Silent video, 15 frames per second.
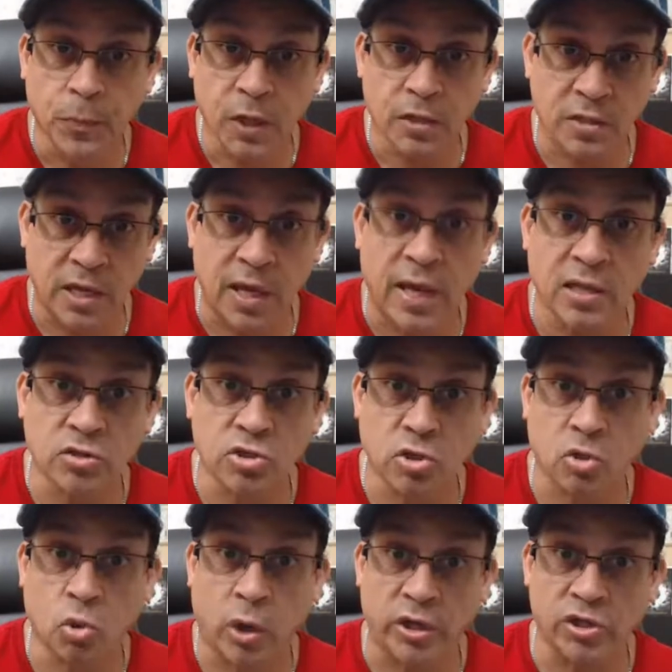to answer
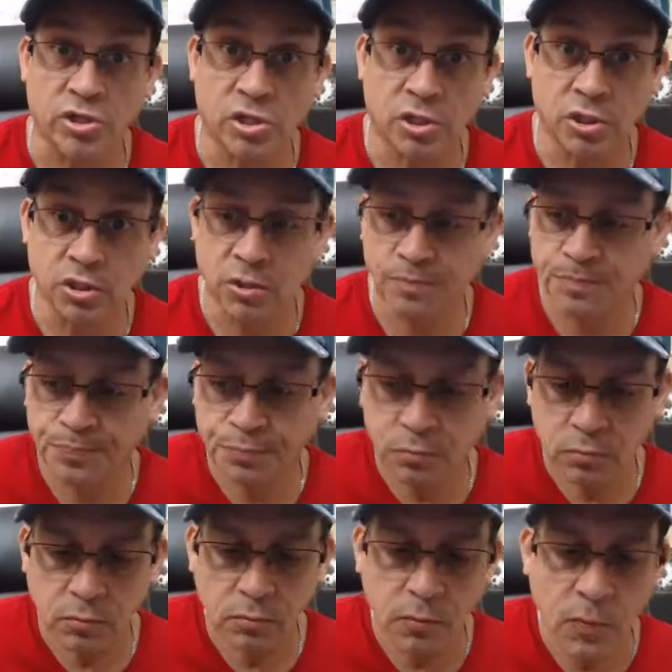questions
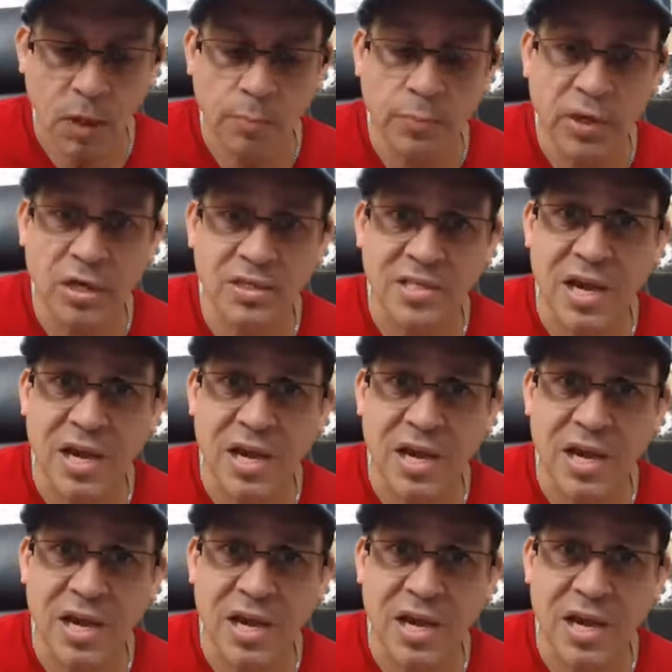because